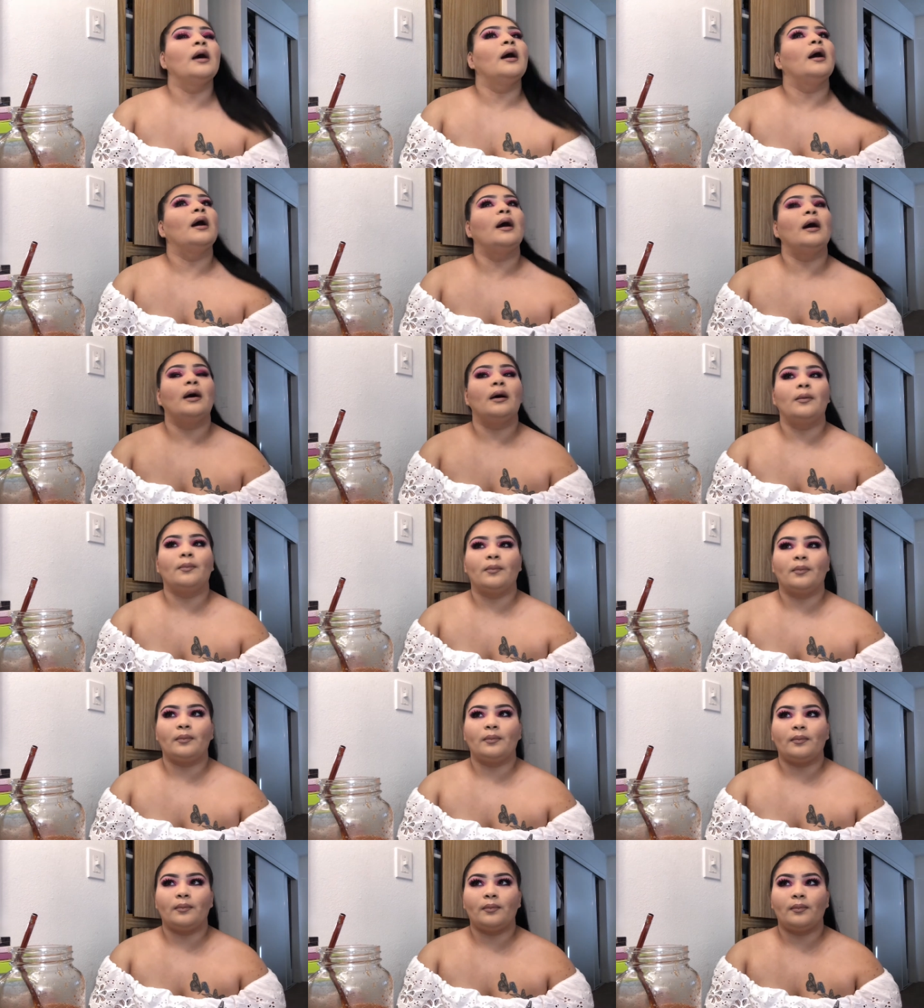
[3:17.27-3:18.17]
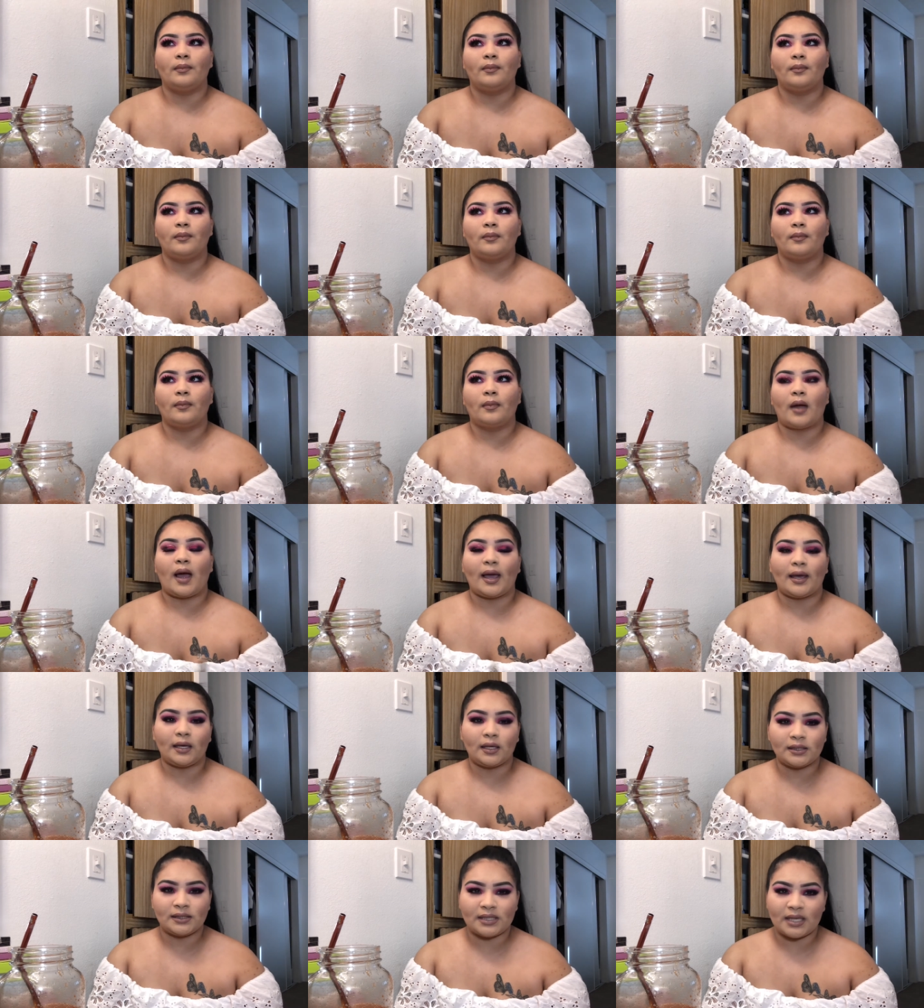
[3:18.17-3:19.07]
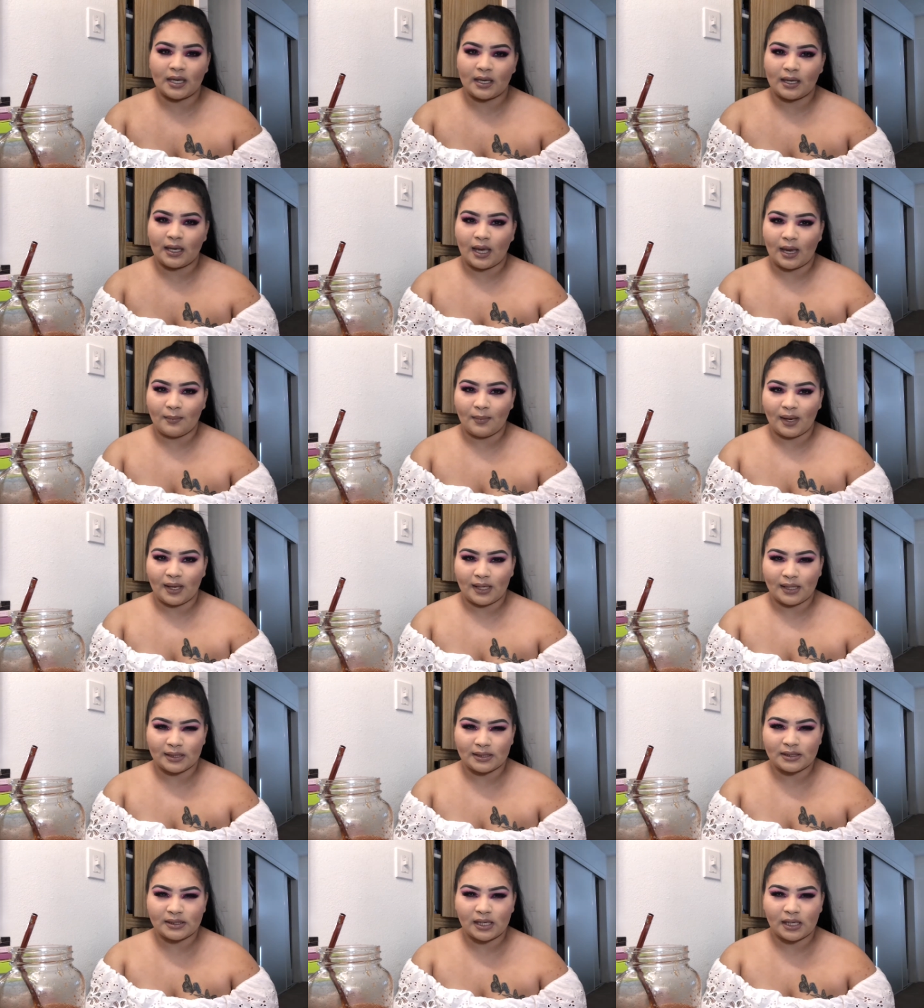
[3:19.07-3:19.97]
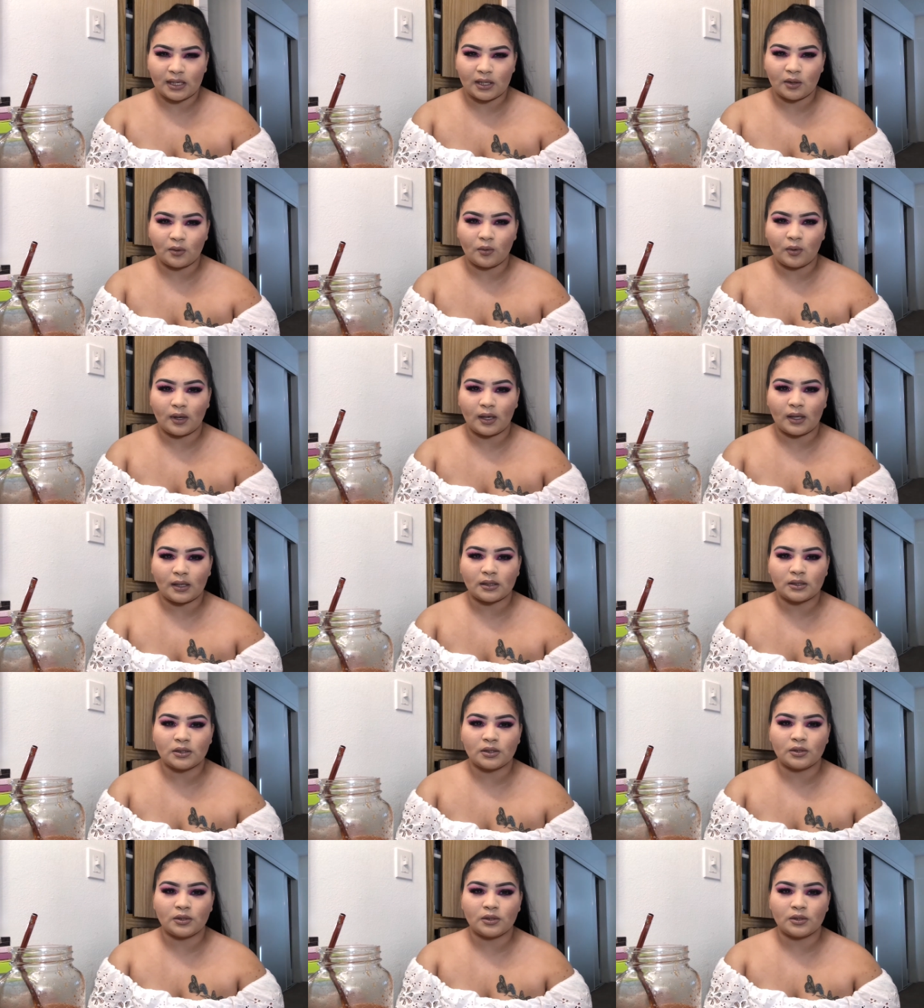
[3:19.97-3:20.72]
Um, I could take get my kids taken away.